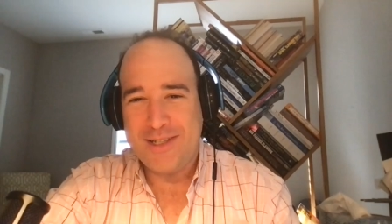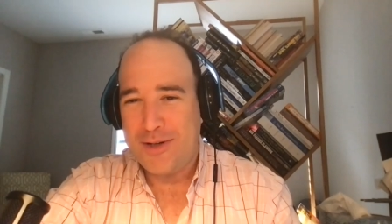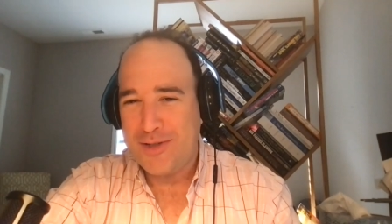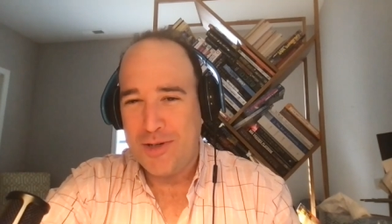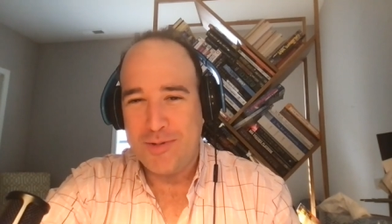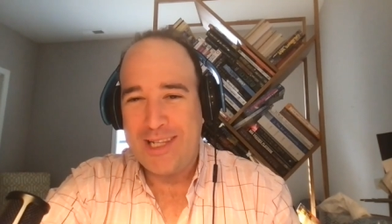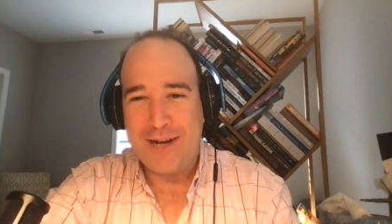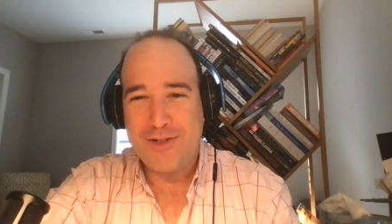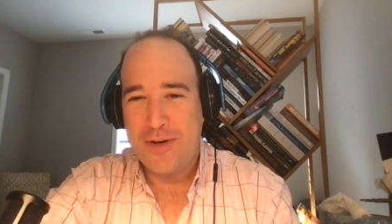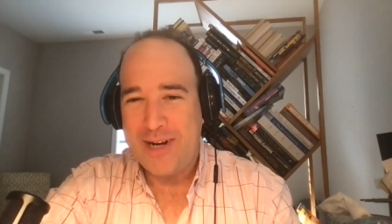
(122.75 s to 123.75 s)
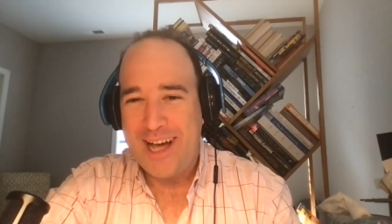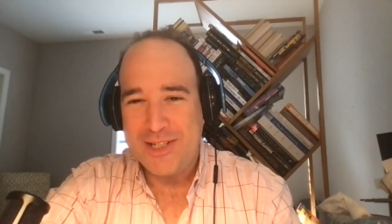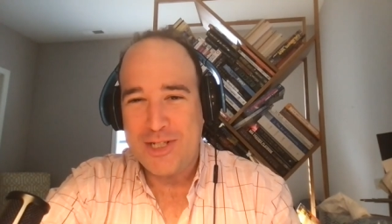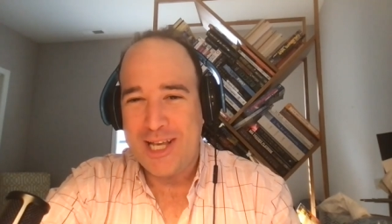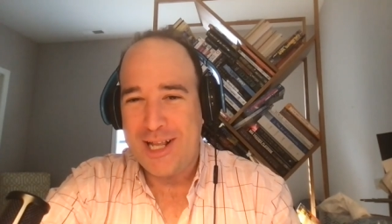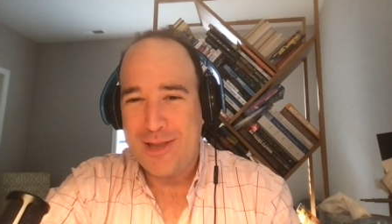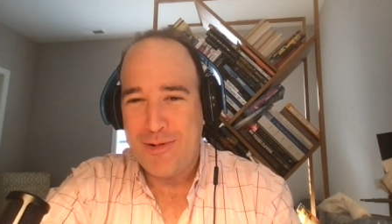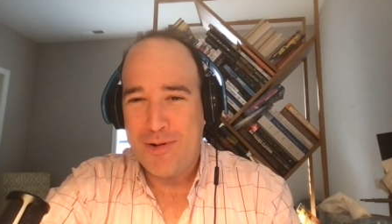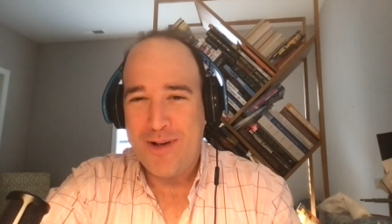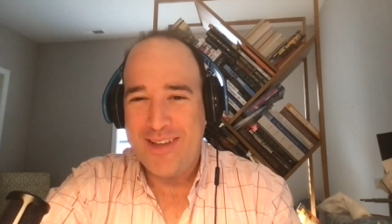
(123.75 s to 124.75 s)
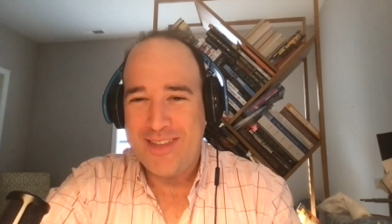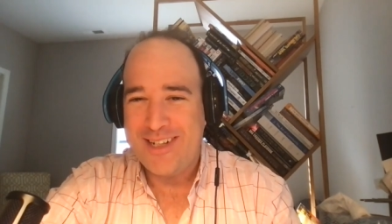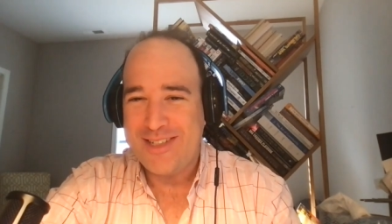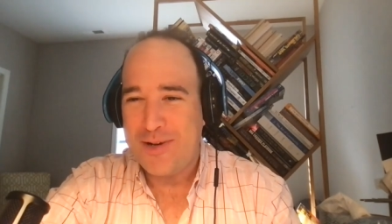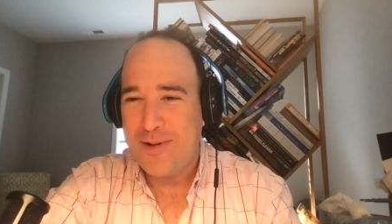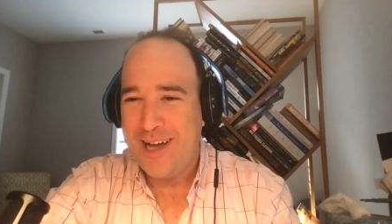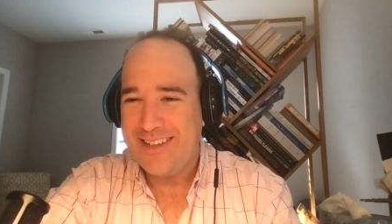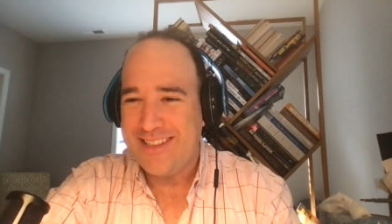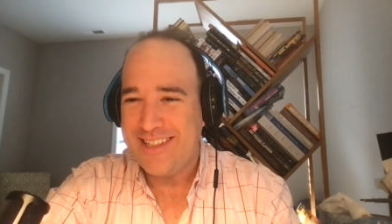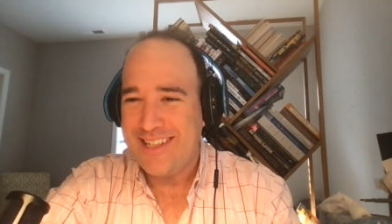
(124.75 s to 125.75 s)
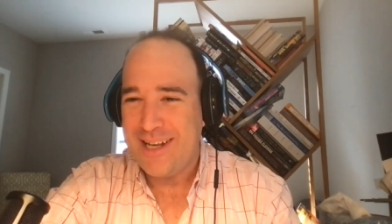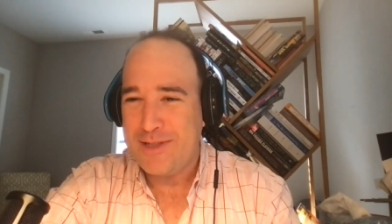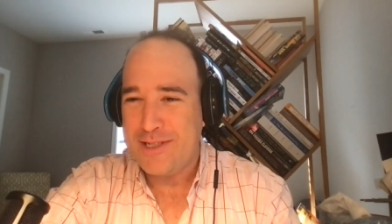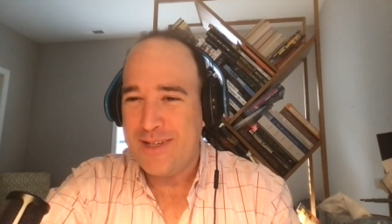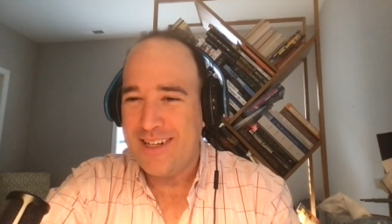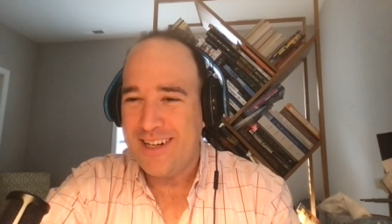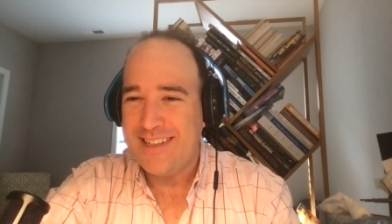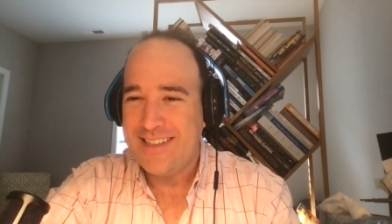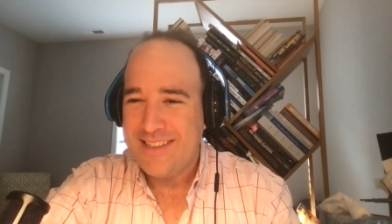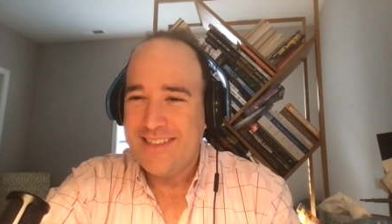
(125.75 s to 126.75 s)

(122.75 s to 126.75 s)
and also a lot of terminology getting thrown around that it took a while to get up to speed on.